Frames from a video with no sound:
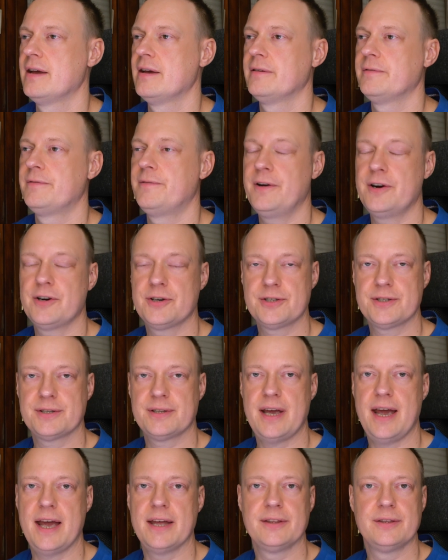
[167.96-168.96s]

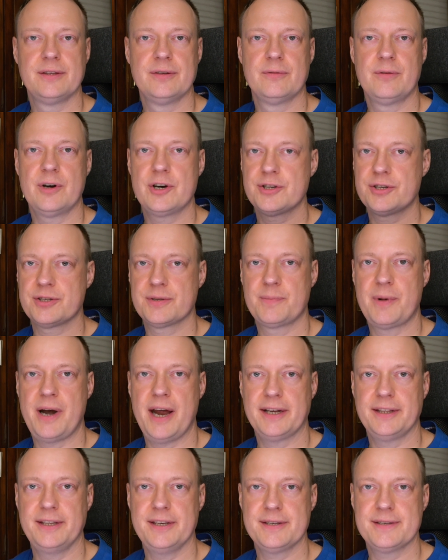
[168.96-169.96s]
First and the worst
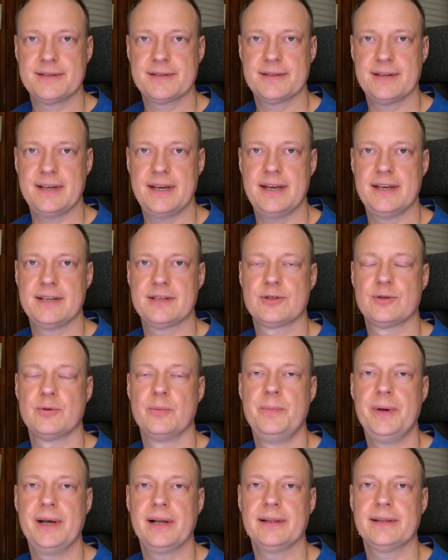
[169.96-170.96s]
practice is to
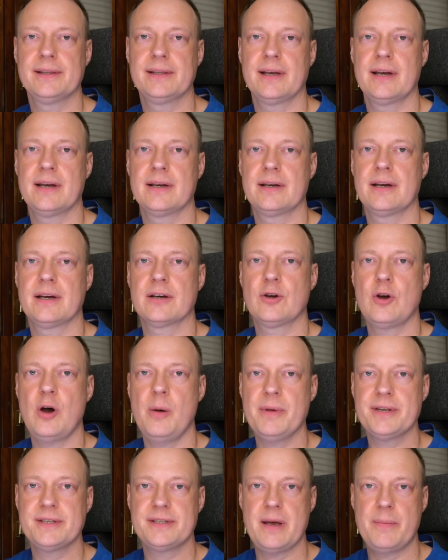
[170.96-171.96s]
build a
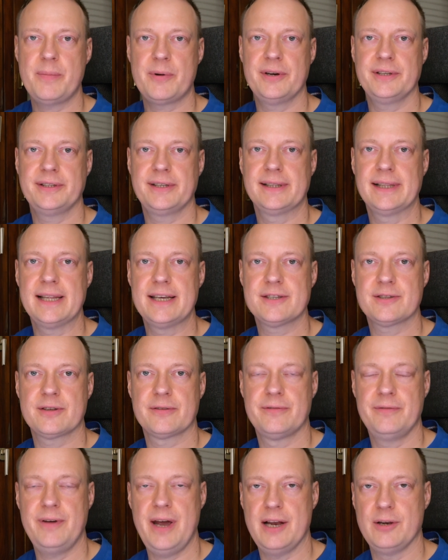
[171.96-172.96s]
comma-separated list
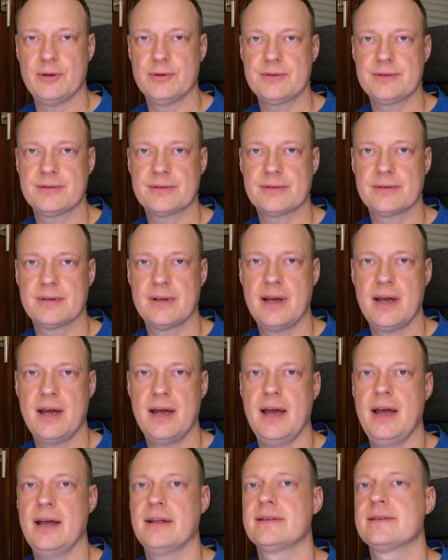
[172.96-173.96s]
of values
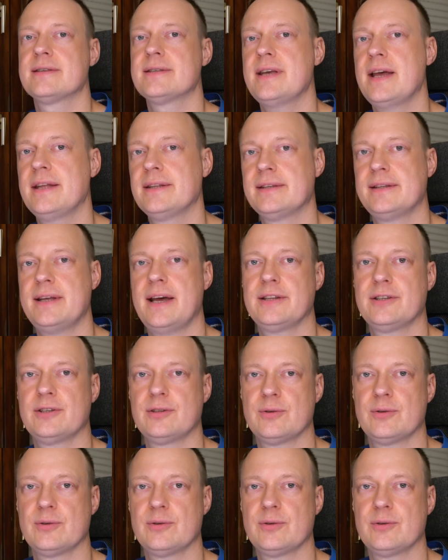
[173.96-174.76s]
and send that